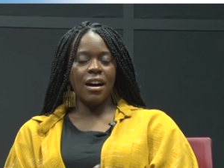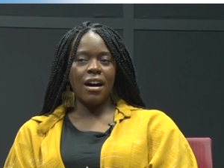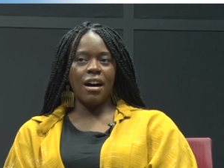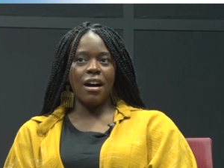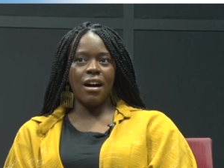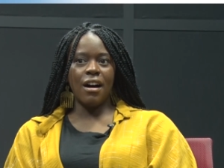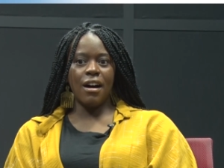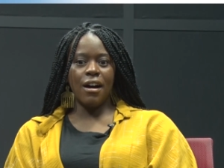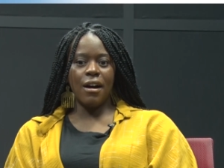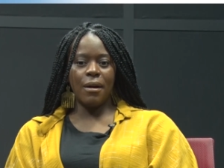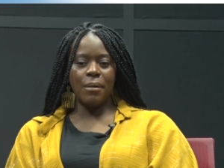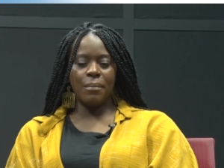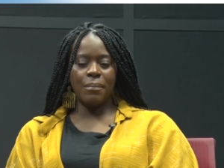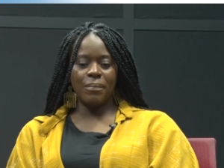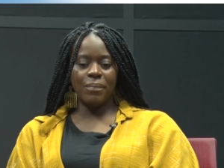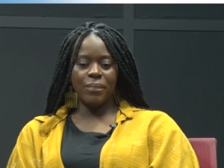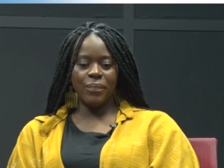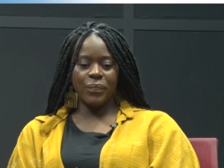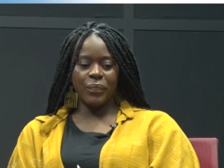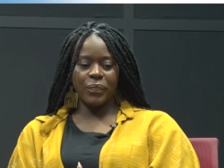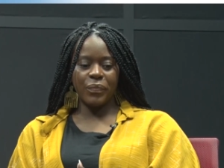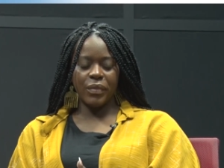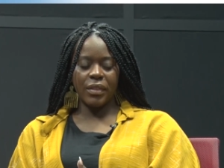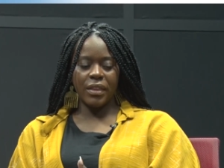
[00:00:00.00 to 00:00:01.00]

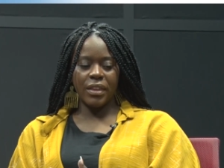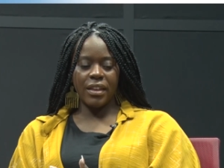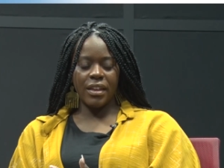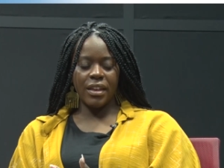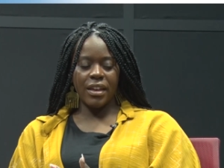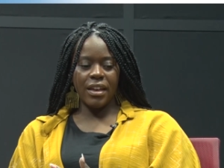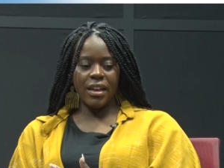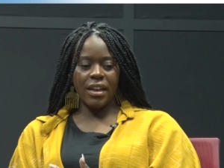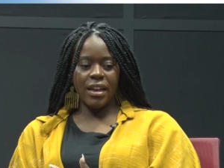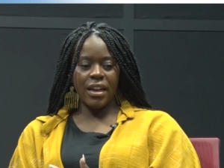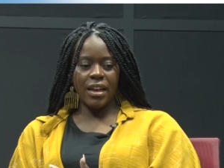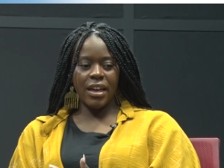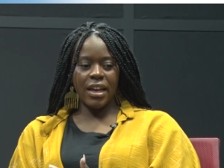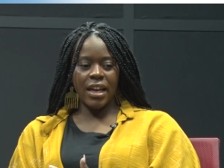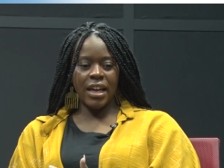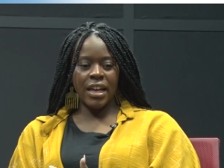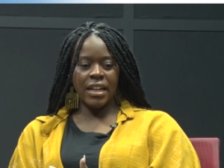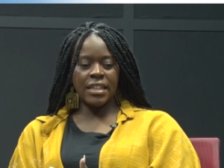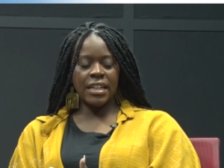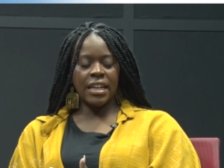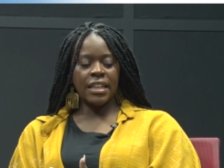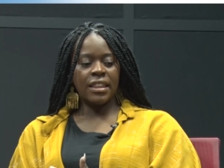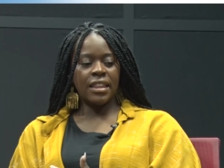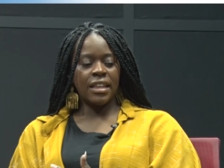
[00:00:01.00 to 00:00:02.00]
And
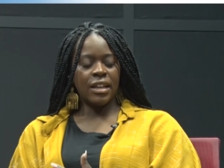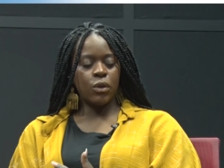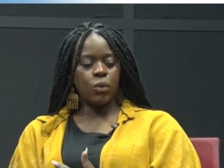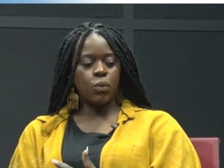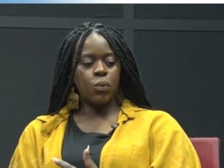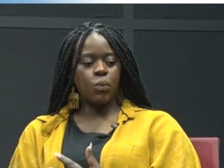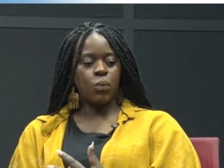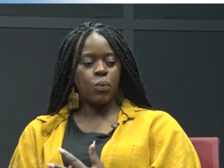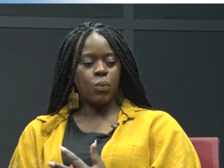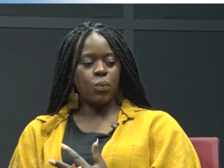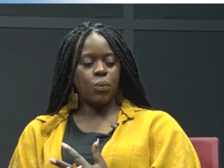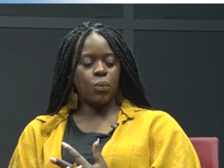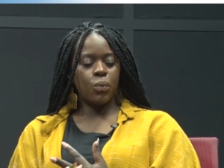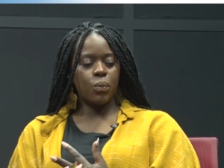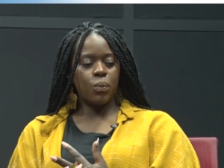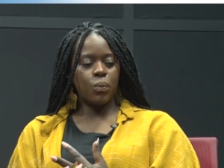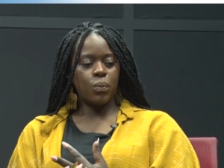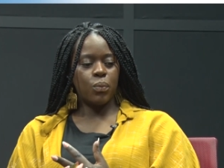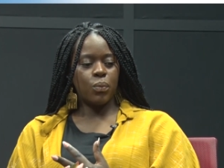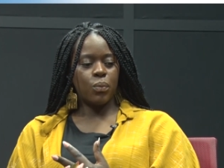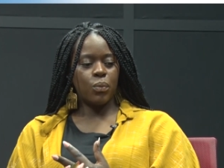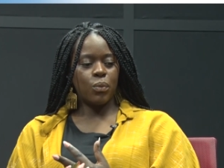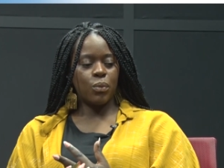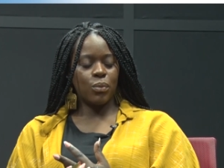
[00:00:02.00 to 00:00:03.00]
I think,
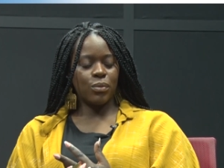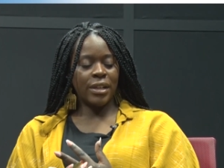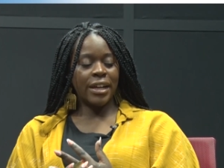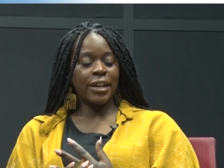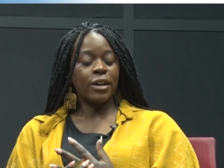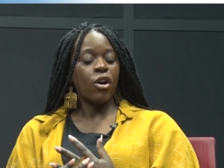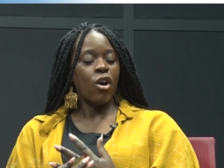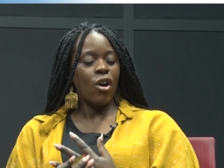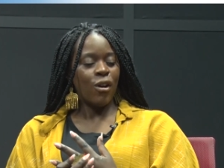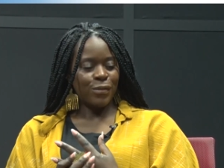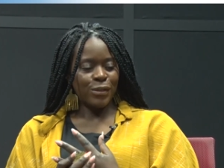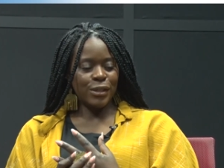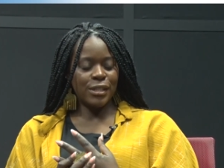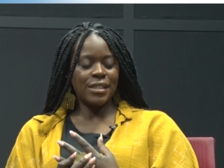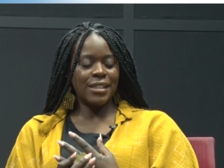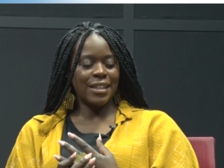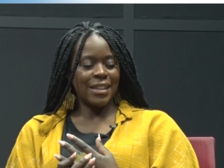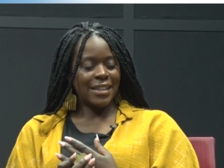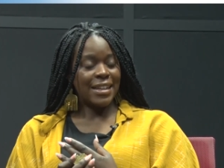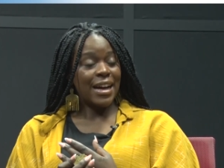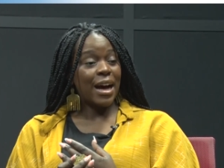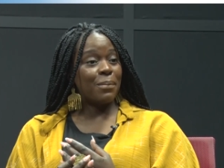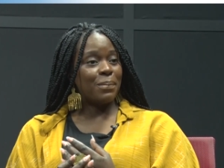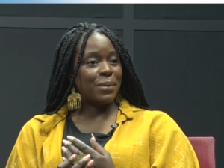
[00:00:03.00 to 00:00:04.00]
like,
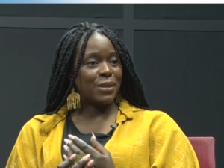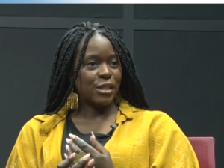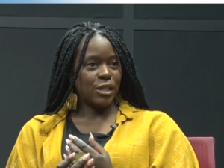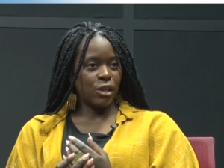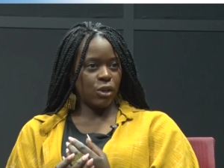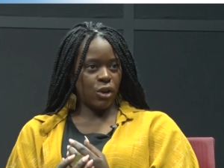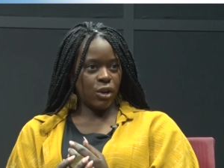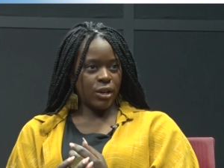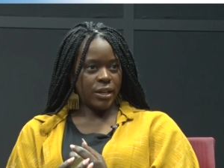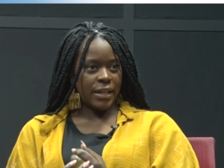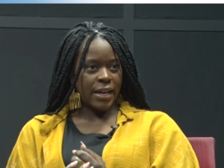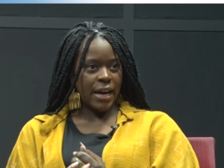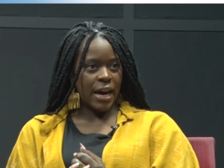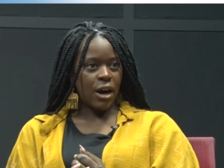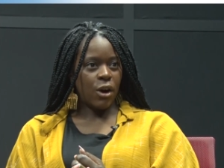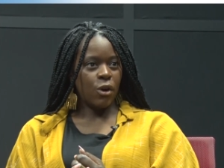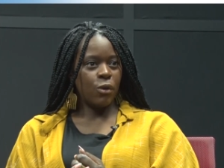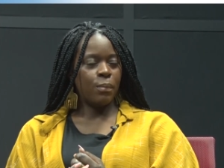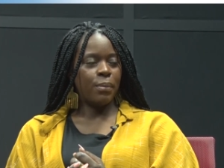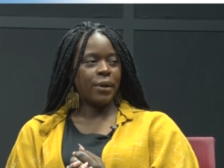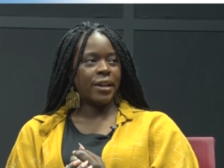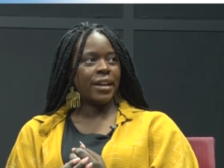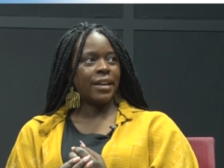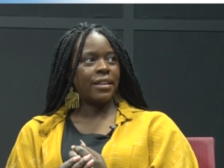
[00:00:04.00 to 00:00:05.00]
obviously it happens a lot
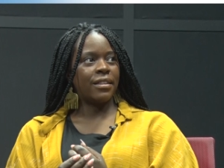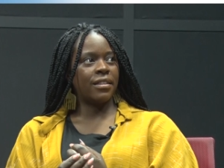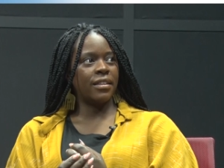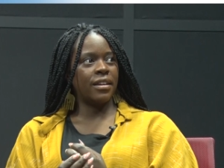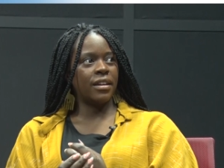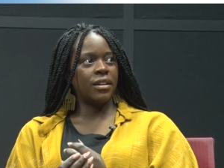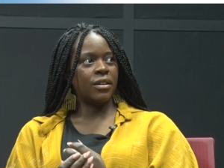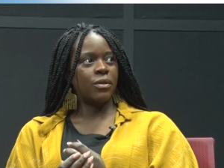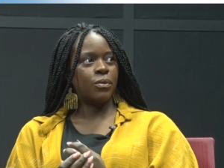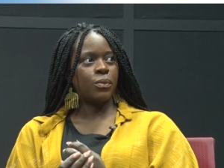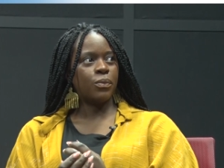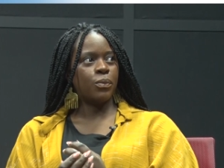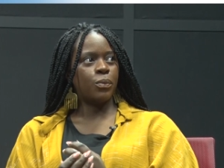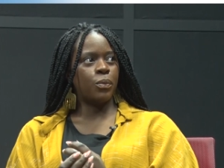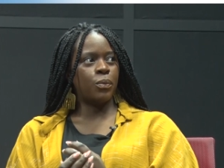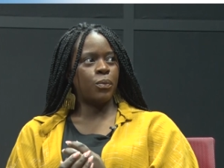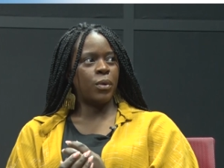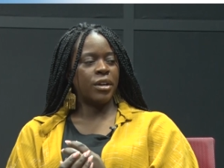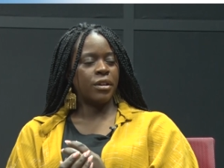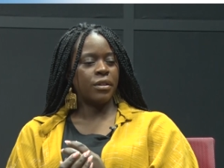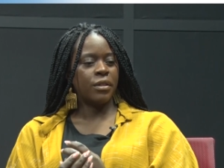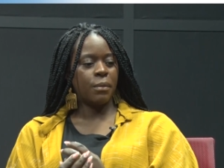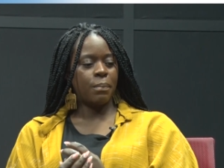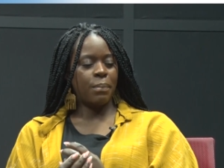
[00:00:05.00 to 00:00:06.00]
now, but I think
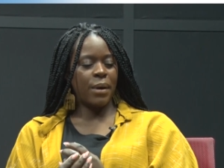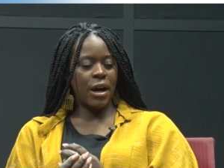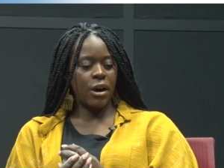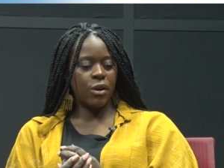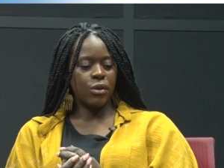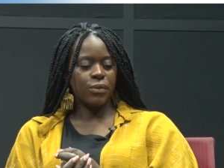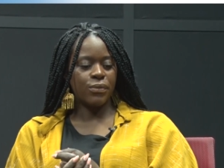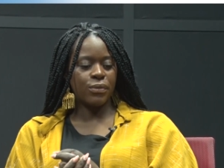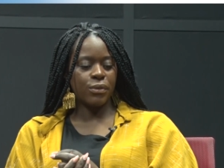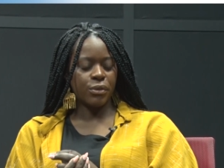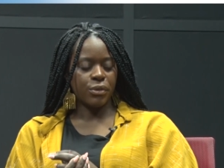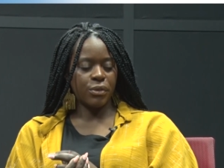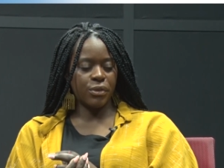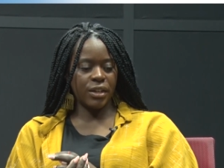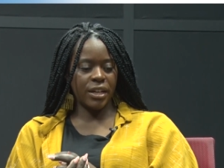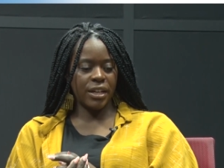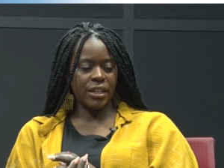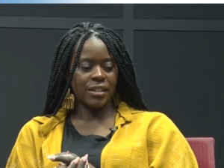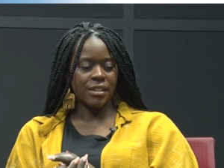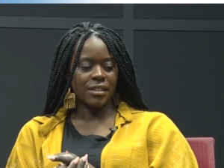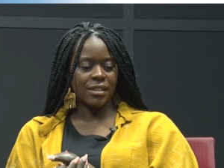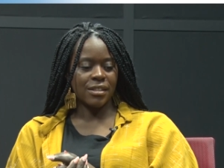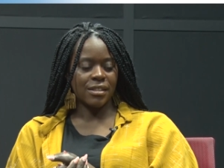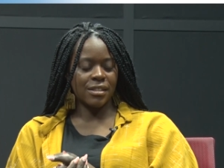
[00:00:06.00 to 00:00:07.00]
one of the powerful
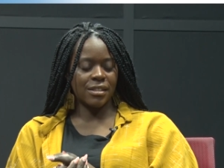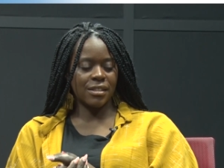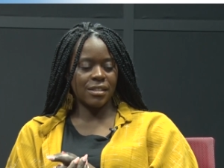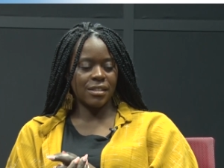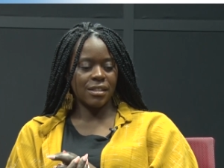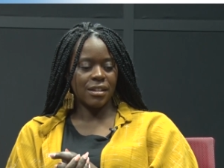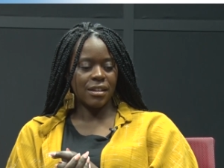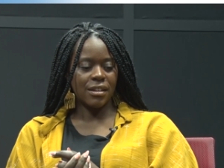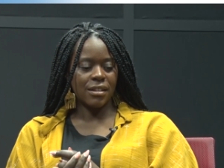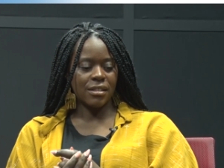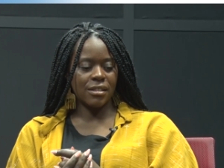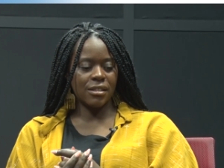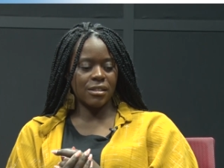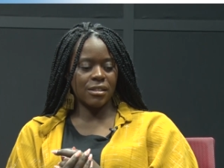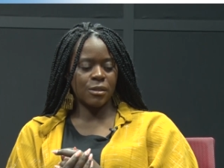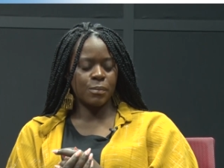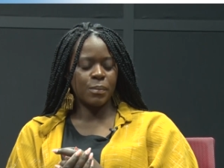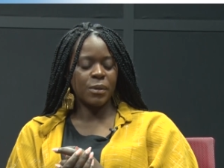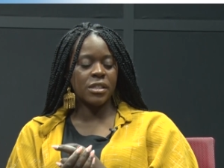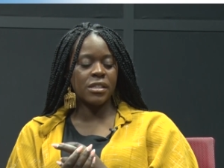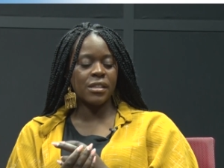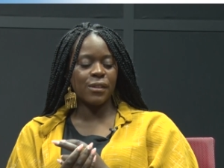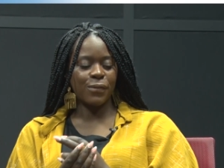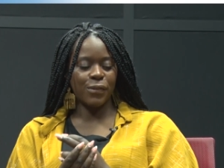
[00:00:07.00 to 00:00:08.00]
things,
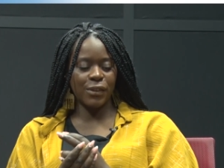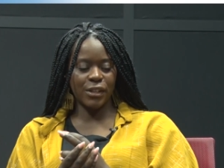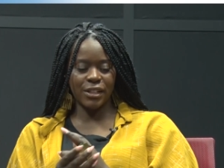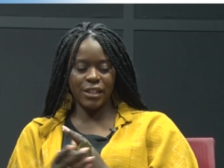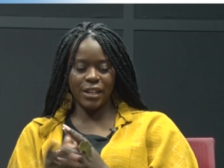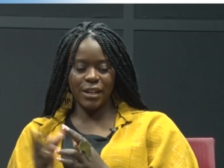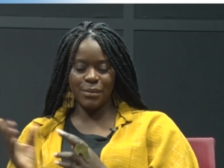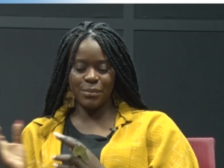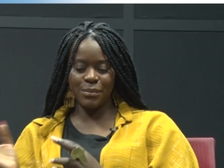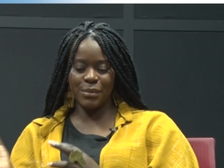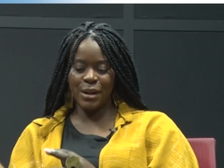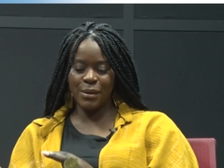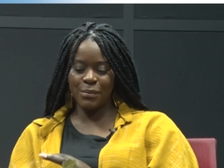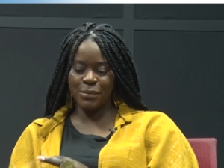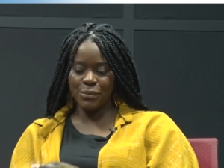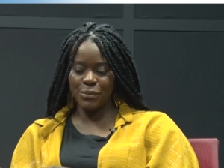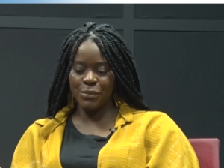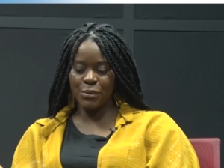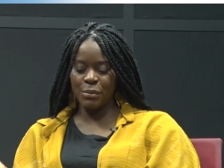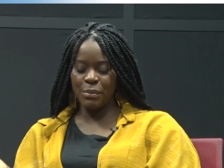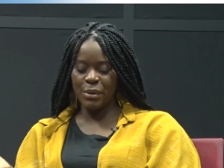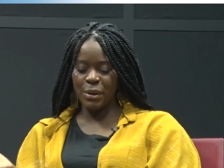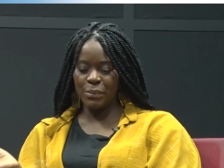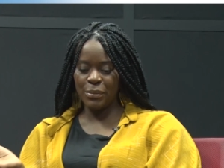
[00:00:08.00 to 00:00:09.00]
specifically, I'm
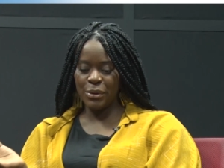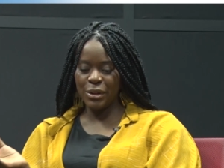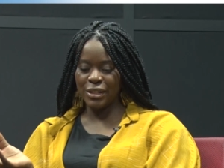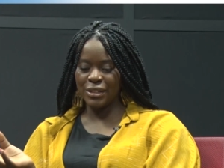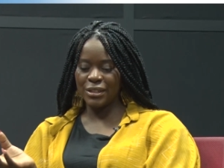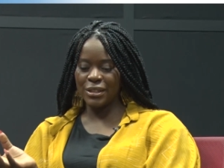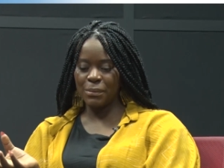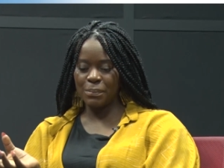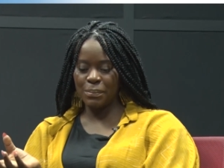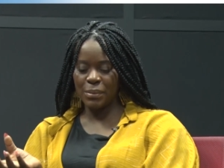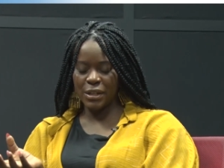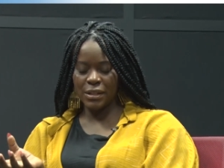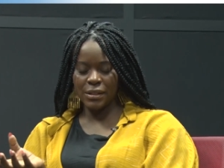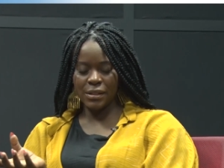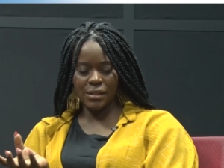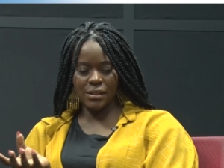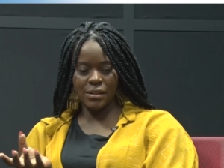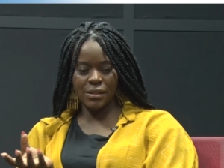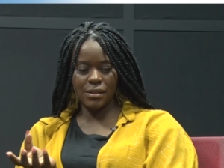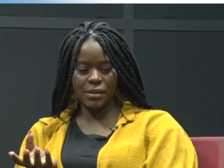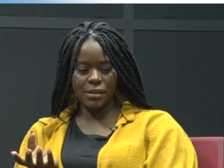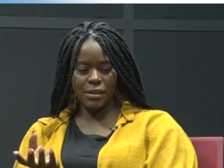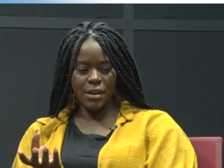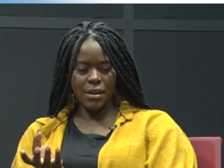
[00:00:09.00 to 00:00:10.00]
remembering the
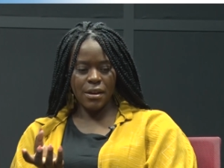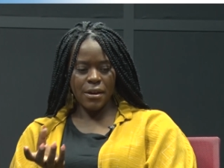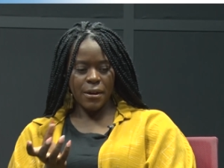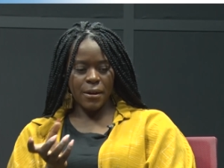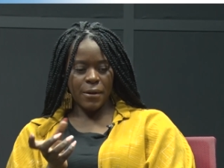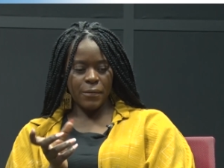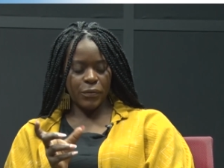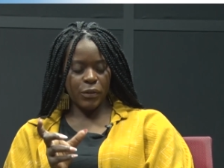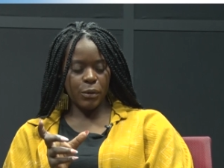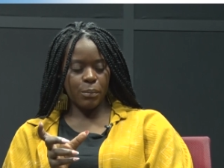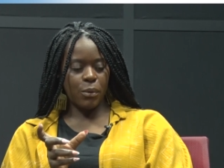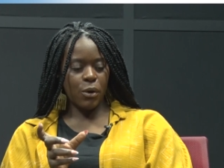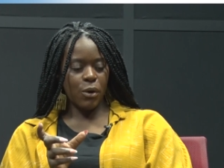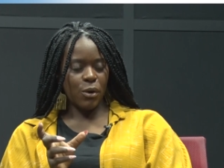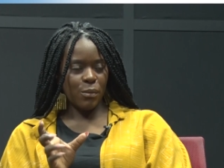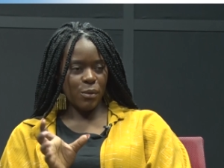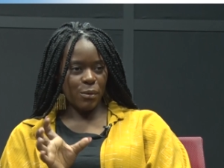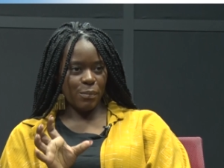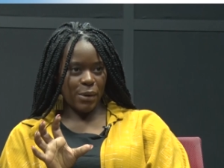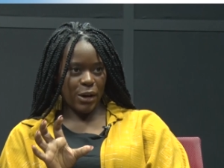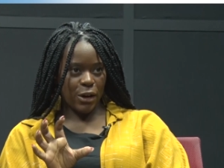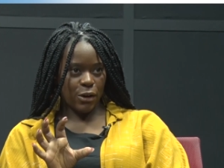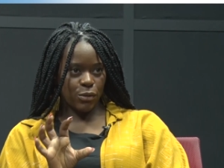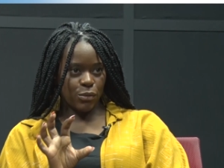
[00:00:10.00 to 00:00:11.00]
piece, the poem
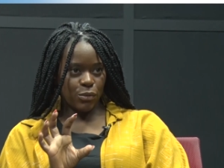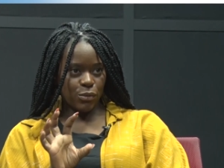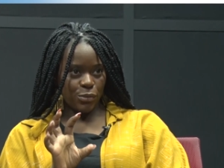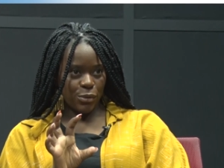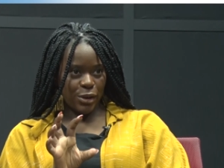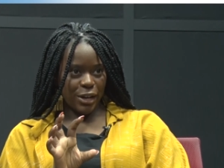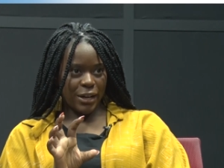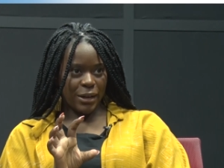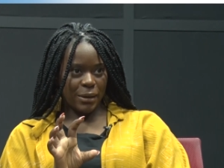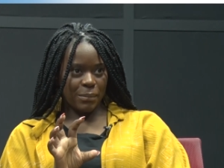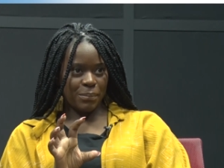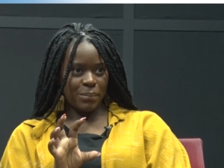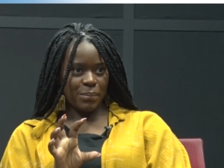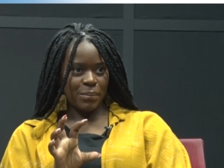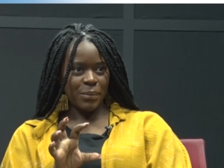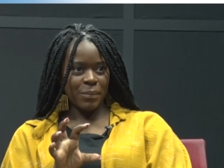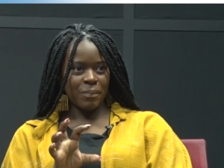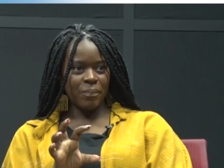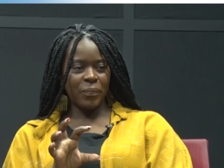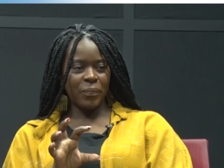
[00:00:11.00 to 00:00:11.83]
about rape,